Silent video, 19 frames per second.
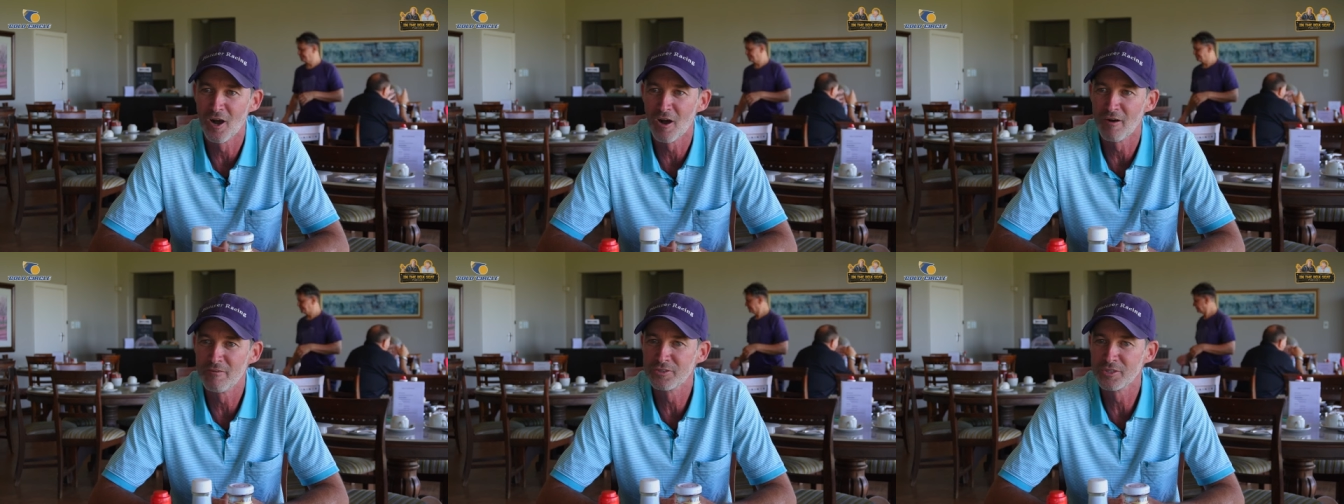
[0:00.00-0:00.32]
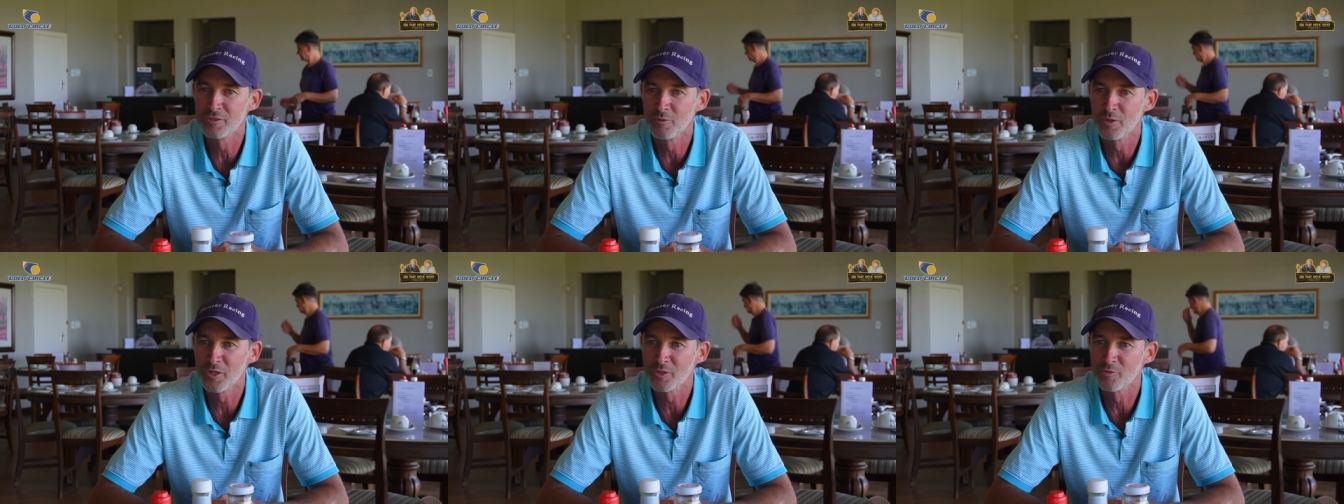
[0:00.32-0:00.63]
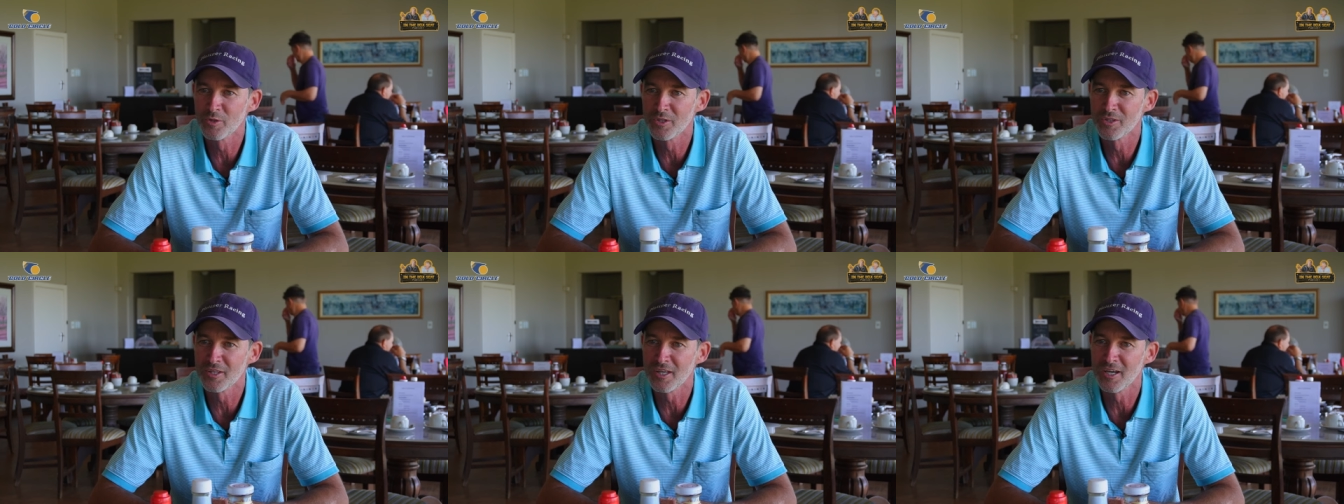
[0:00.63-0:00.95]
obviously worked
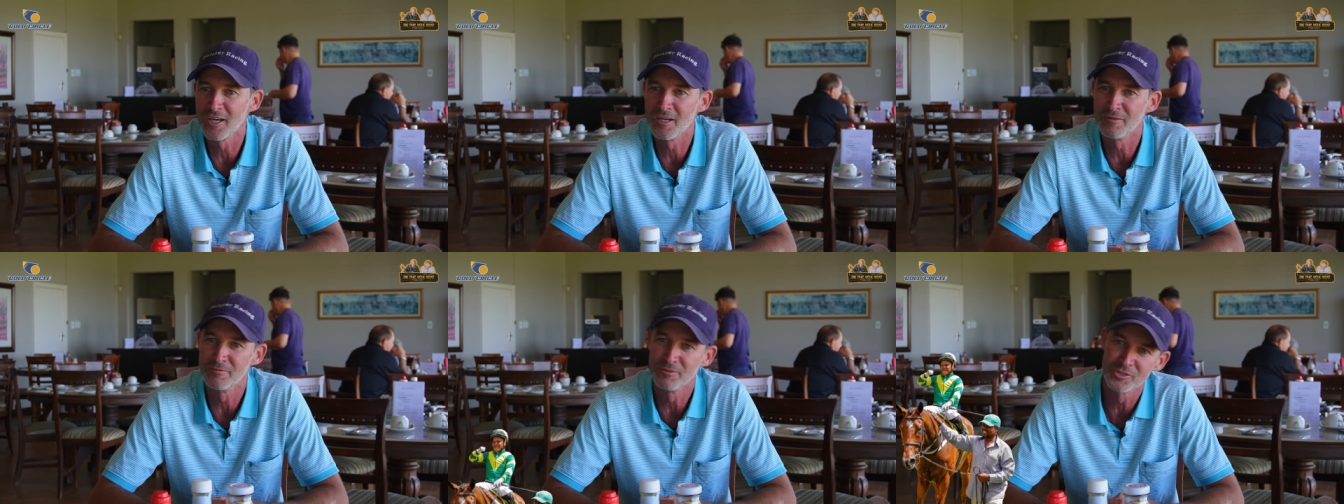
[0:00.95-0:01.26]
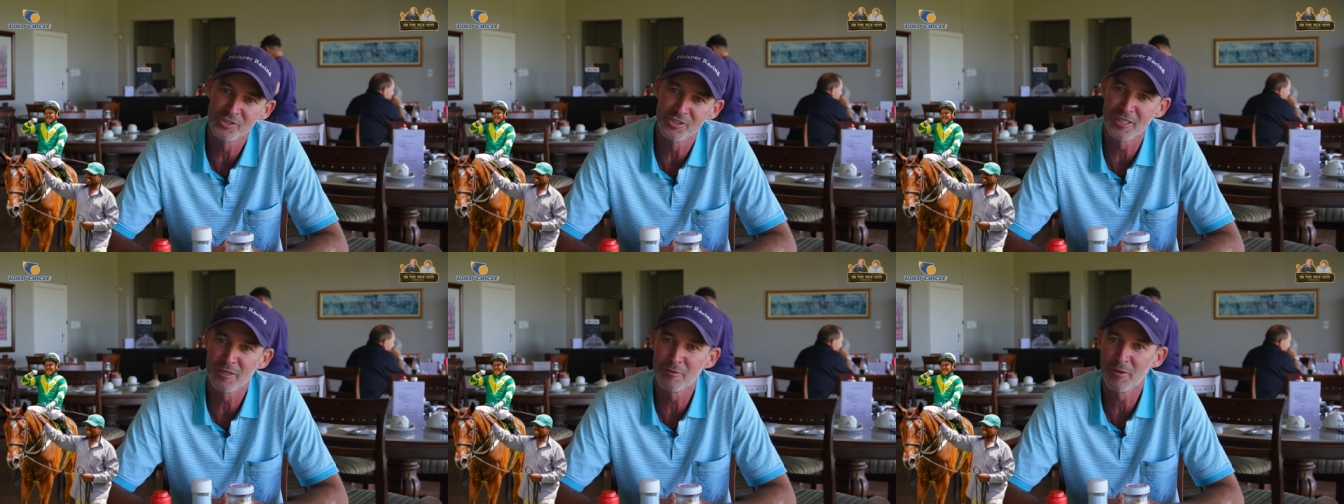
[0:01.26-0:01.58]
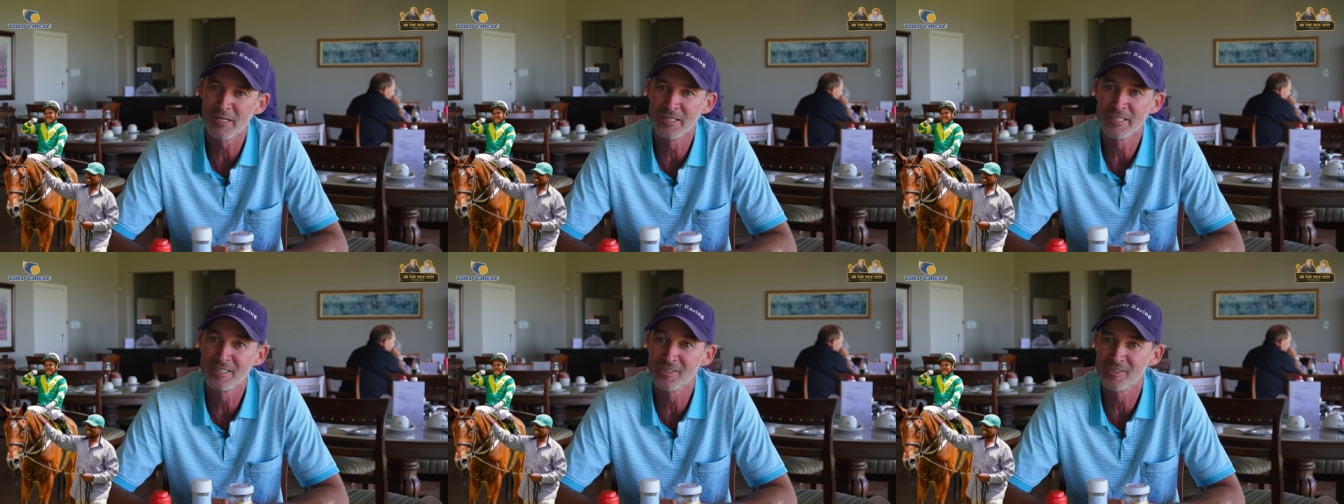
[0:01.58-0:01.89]
with uh,
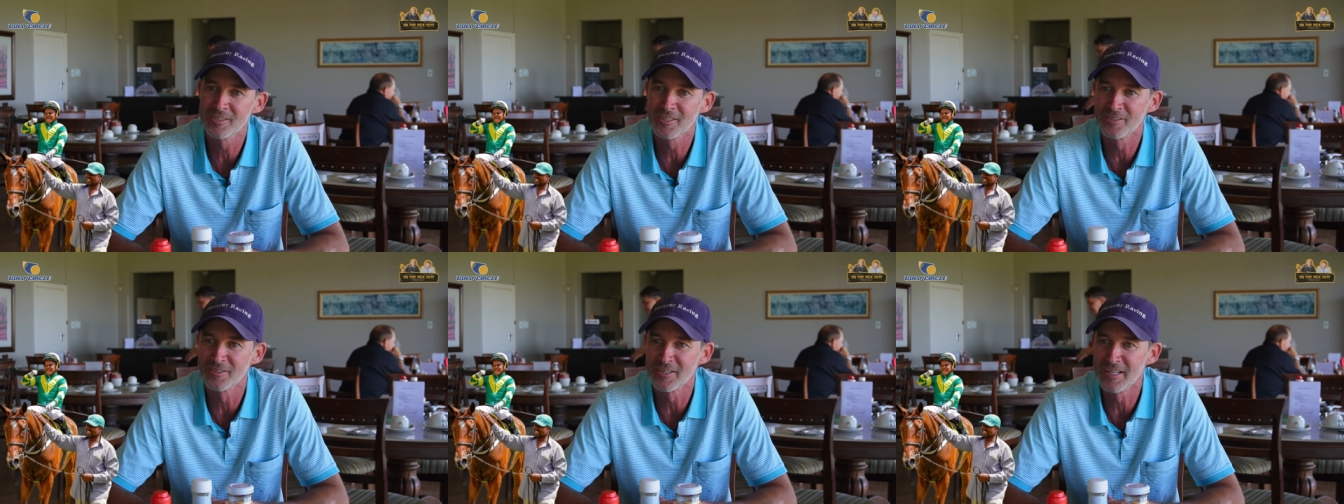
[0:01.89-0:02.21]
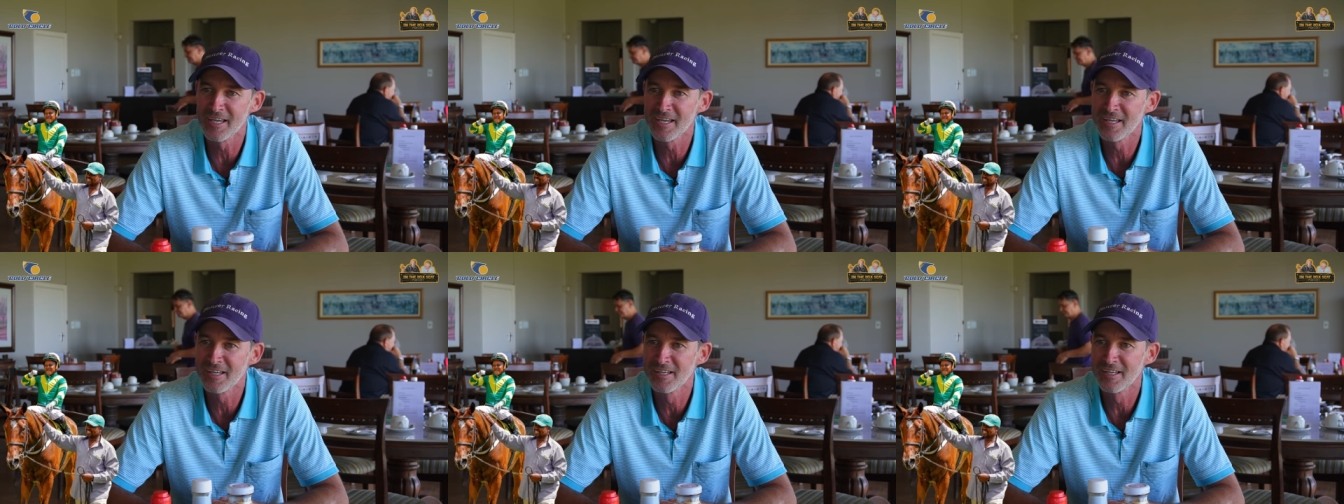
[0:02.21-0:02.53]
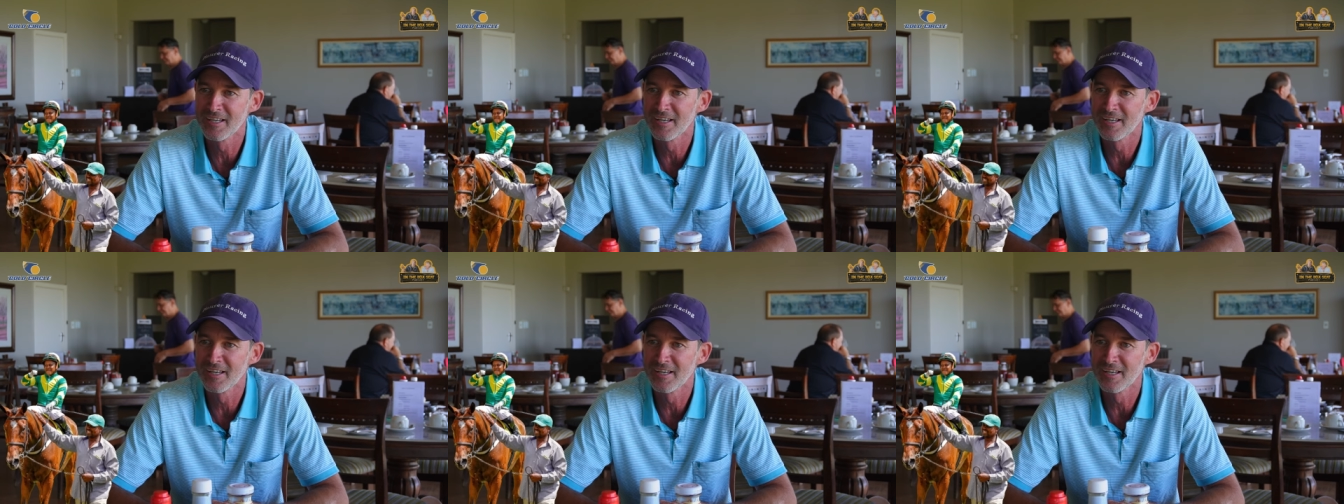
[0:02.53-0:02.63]
Busewa, he's still there.